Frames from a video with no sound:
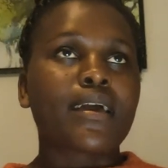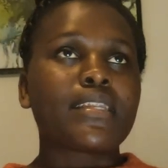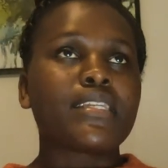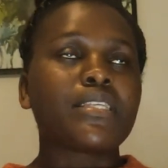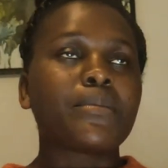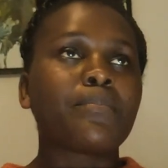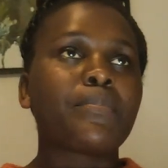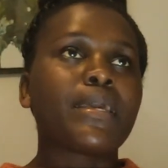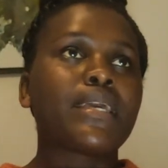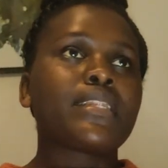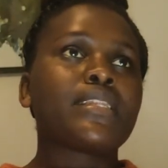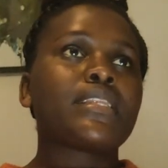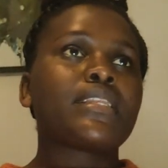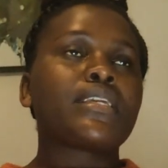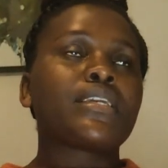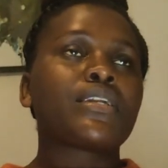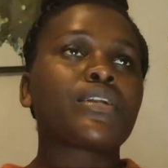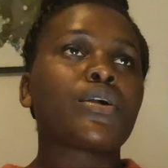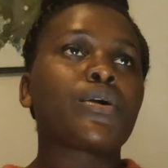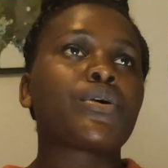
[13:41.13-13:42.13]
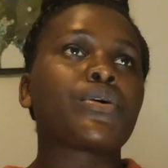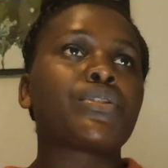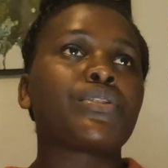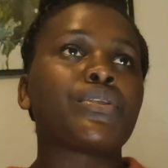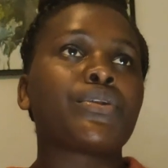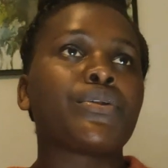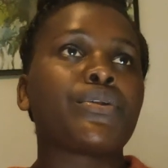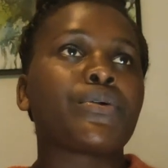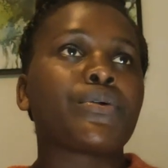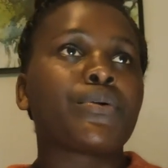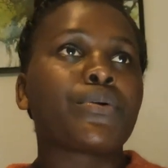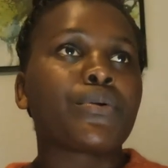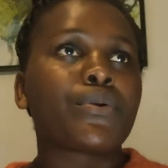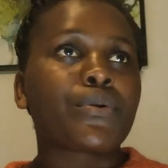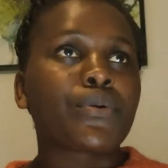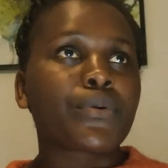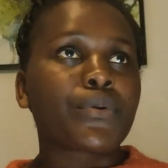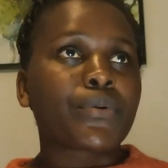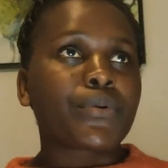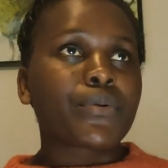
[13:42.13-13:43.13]
depending on
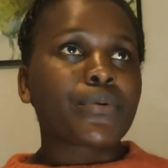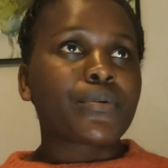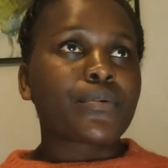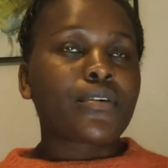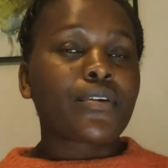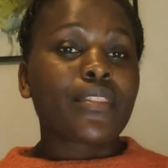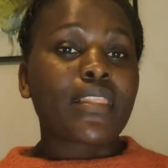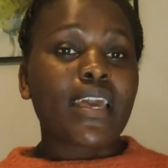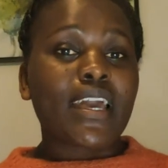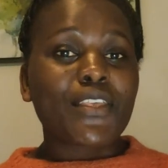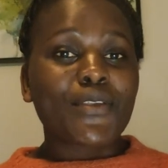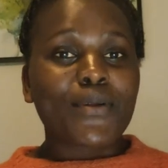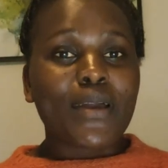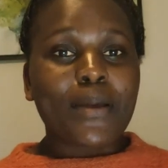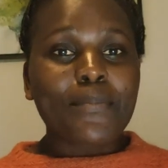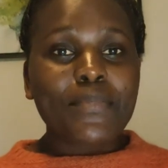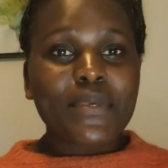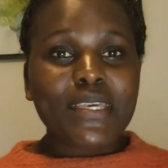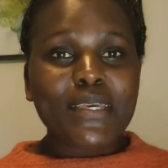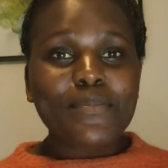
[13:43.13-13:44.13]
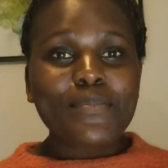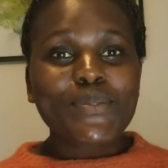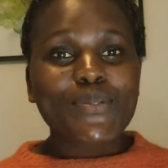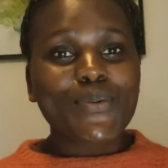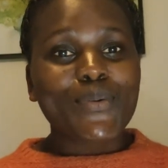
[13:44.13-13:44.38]
the annual upkeep.